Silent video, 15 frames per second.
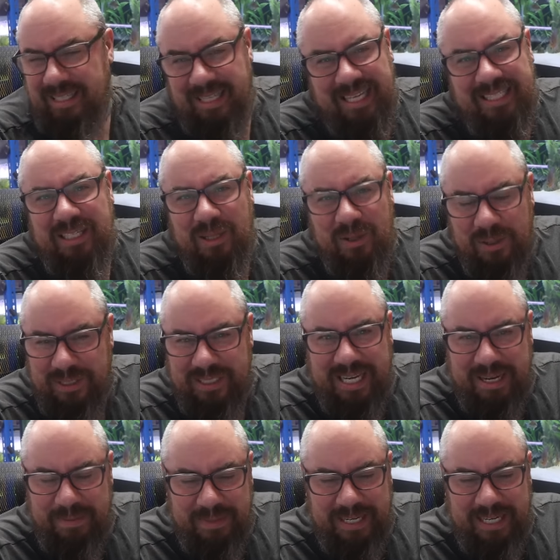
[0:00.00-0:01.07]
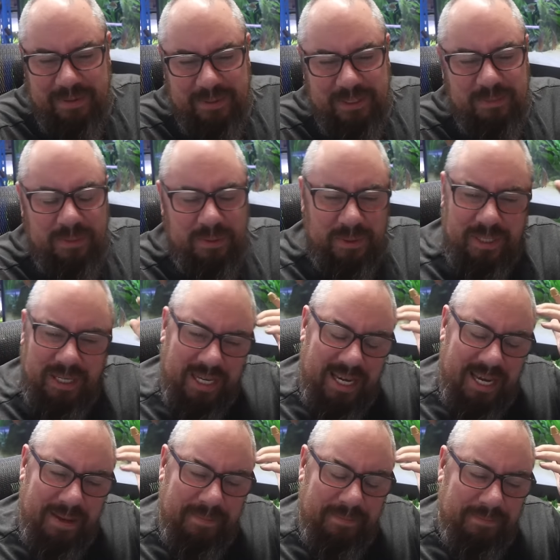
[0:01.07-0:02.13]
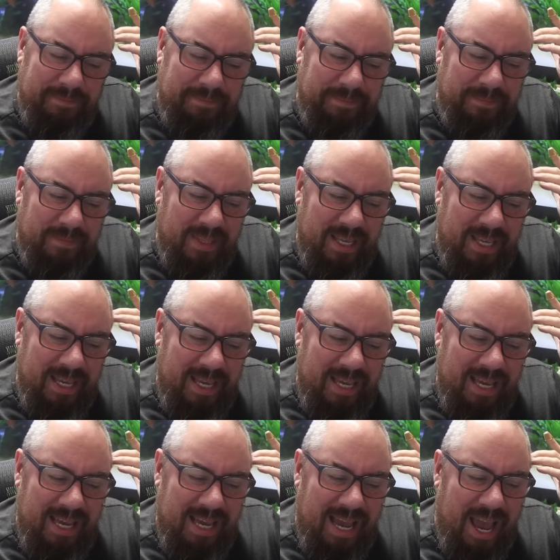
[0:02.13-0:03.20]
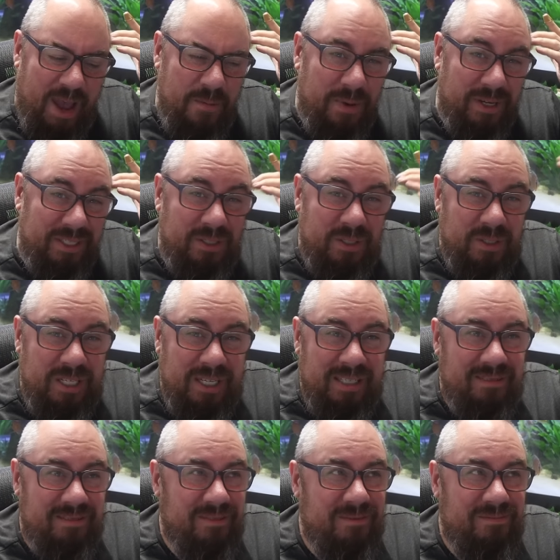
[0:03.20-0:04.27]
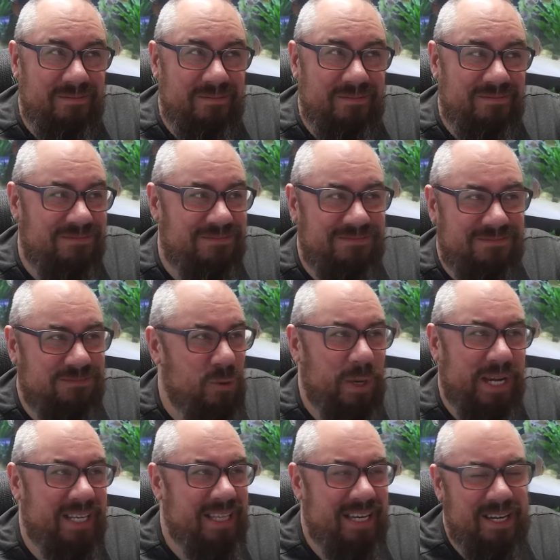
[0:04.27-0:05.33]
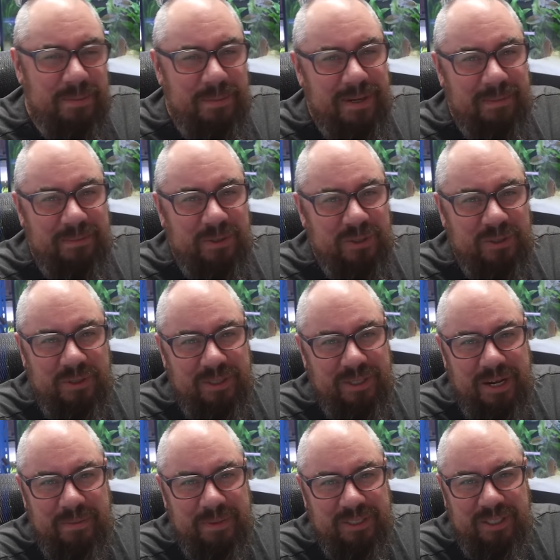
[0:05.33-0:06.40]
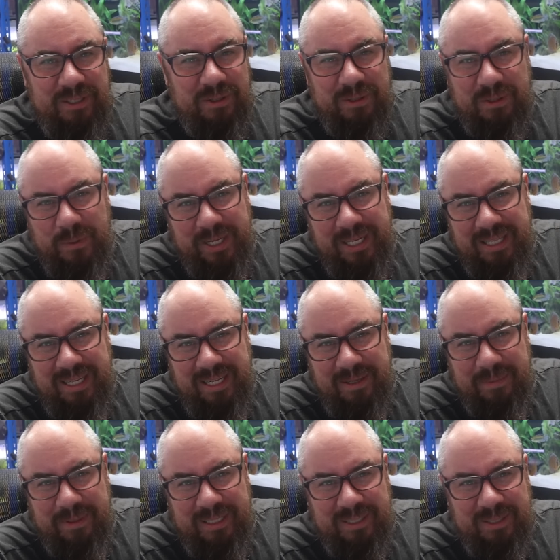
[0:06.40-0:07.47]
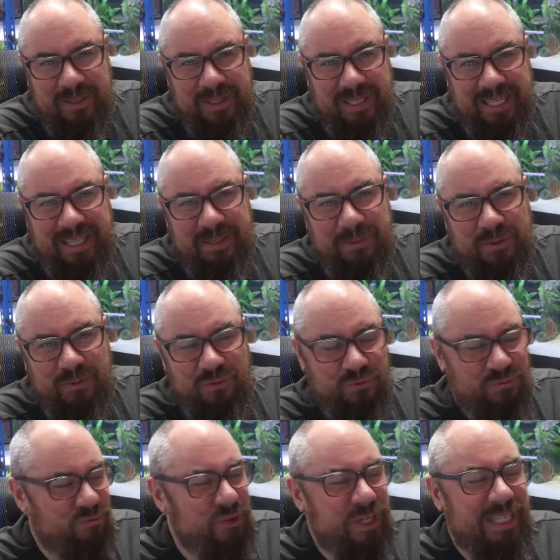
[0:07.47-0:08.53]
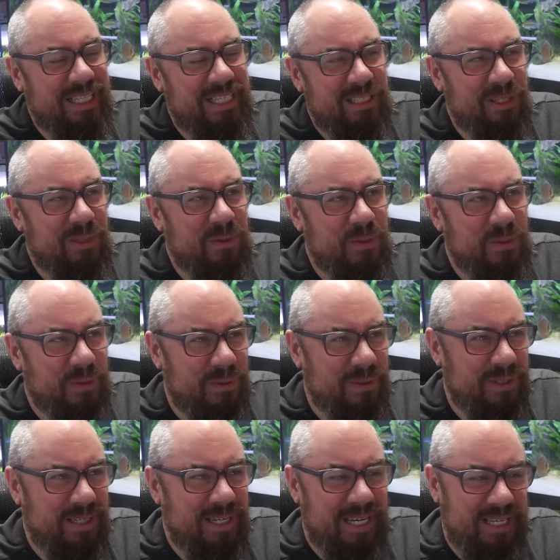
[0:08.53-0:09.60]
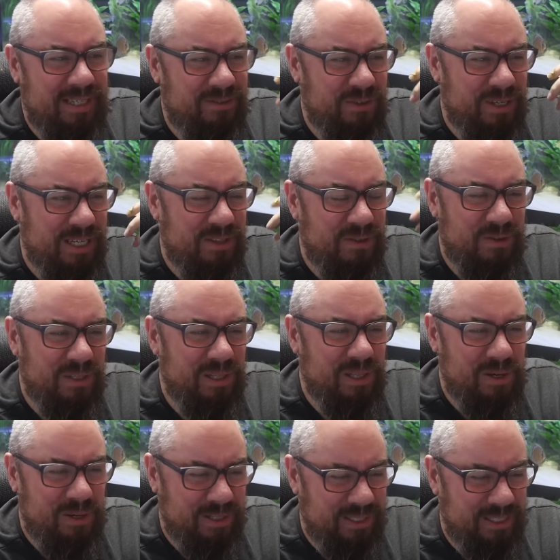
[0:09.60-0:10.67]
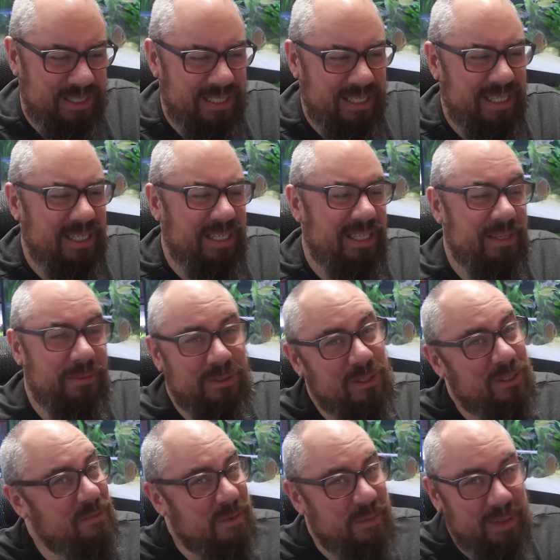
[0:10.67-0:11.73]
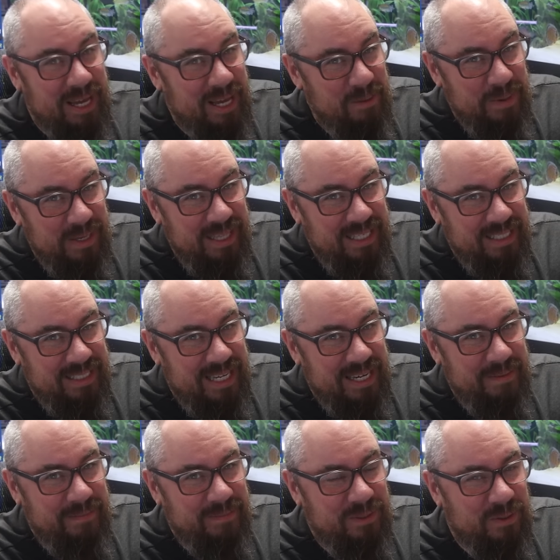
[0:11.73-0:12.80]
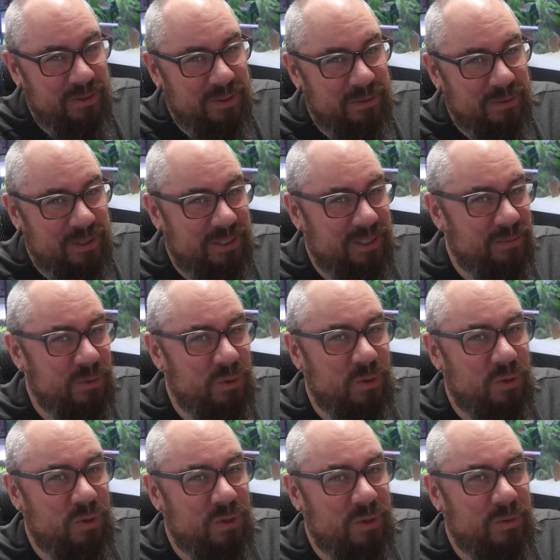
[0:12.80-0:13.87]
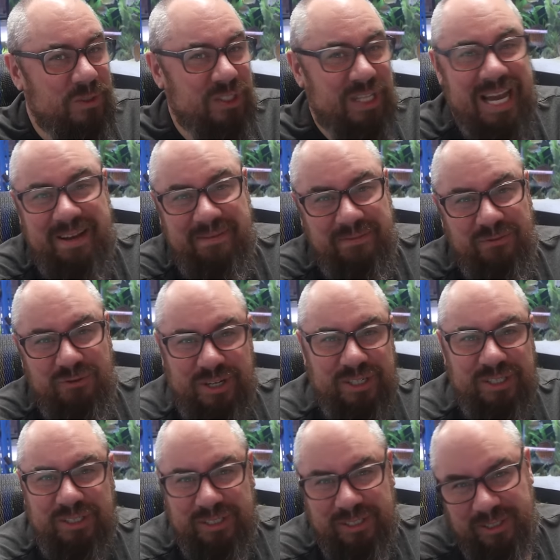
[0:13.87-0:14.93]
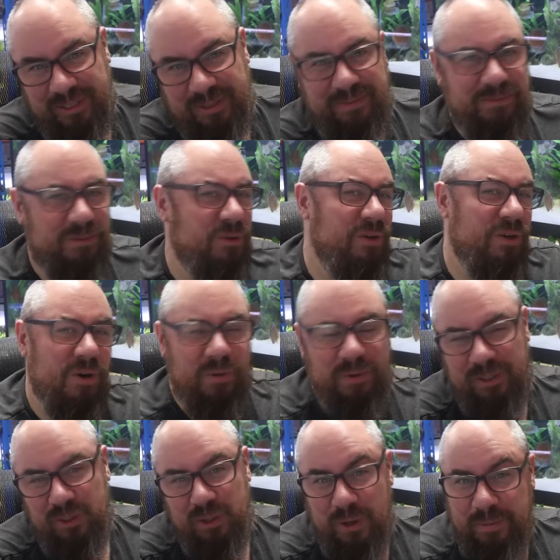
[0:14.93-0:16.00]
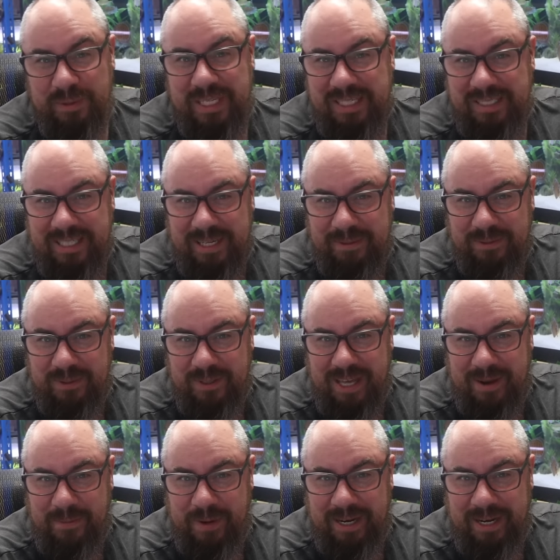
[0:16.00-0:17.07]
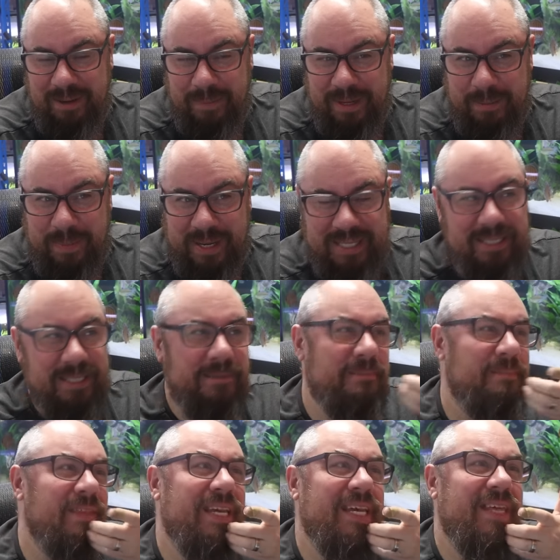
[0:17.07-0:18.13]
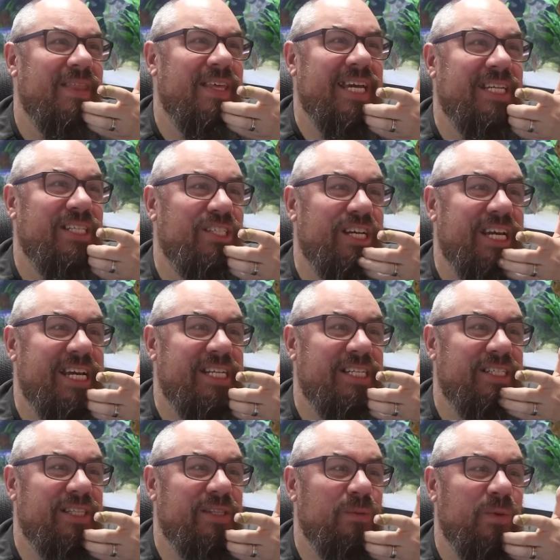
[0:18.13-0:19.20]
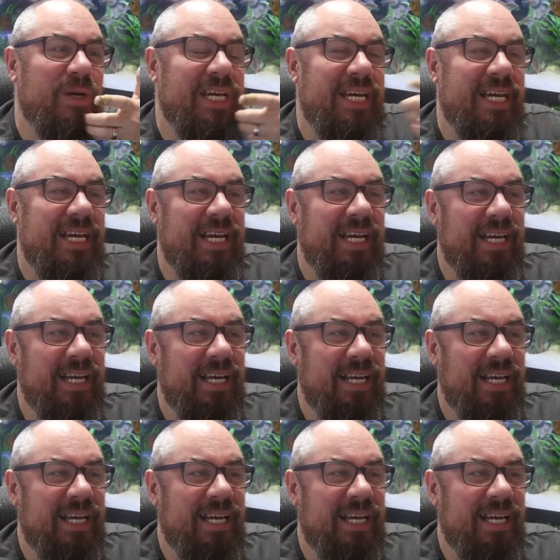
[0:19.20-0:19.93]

That's a long time in anyone's book. How much could you quicken that up? I'm not sure how much you could quicken that up. It's not like they were really slow at running through the lots. There was lots of people helping this time, so there was lots of more staff, runners doing all the jobs this time, so that went a bit better. They had changed the way